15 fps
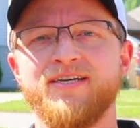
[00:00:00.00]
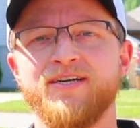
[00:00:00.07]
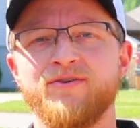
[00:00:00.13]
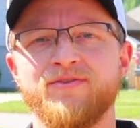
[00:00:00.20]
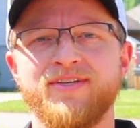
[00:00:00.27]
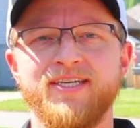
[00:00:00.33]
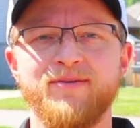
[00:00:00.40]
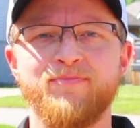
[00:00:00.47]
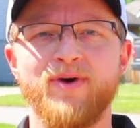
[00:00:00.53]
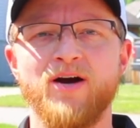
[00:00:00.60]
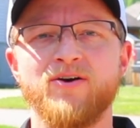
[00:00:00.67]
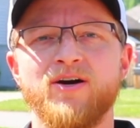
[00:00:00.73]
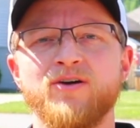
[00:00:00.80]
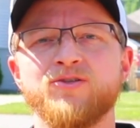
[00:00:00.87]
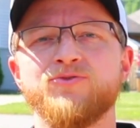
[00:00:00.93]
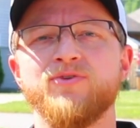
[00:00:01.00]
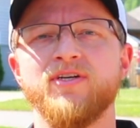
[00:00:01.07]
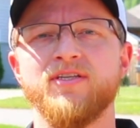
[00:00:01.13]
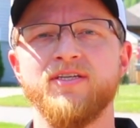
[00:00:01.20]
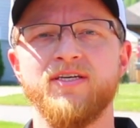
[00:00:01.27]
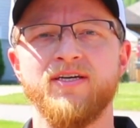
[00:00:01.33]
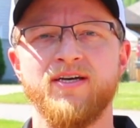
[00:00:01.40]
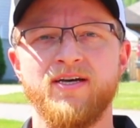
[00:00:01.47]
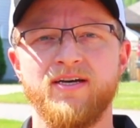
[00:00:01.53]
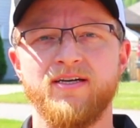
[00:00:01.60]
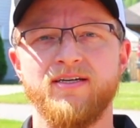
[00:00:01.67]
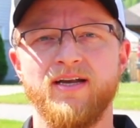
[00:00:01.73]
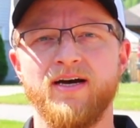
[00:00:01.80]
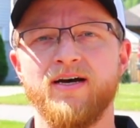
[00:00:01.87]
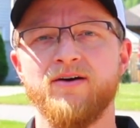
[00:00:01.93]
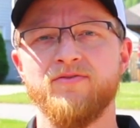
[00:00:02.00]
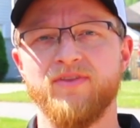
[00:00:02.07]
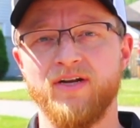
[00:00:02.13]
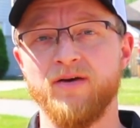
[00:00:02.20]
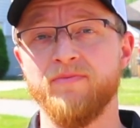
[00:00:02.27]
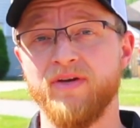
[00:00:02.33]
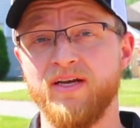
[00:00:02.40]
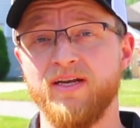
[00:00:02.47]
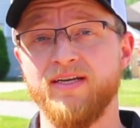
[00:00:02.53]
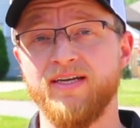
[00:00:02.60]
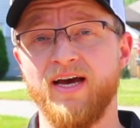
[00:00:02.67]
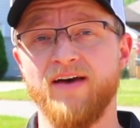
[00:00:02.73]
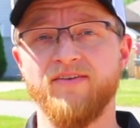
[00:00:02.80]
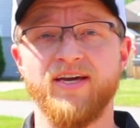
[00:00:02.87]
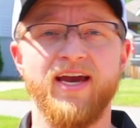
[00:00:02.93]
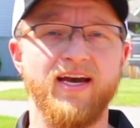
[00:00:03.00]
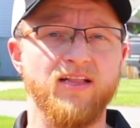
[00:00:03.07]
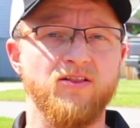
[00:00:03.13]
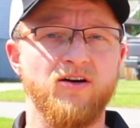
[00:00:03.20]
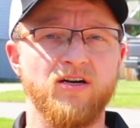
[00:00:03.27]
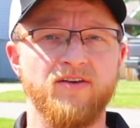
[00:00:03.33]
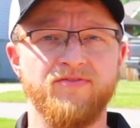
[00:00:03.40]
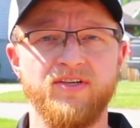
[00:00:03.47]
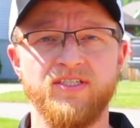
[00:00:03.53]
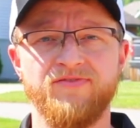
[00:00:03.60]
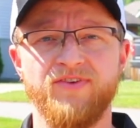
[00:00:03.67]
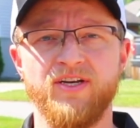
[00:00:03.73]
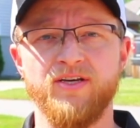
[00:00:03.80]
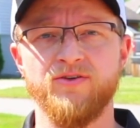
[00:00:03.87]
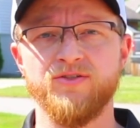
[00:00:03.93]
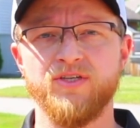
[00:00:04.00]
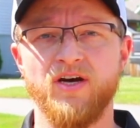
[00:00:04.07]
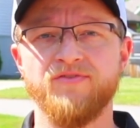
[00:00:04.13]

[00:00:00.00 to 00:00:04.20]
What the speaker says: here with Team Powerhouse Realty. Now that I'm beginning to have a catalog of these videos,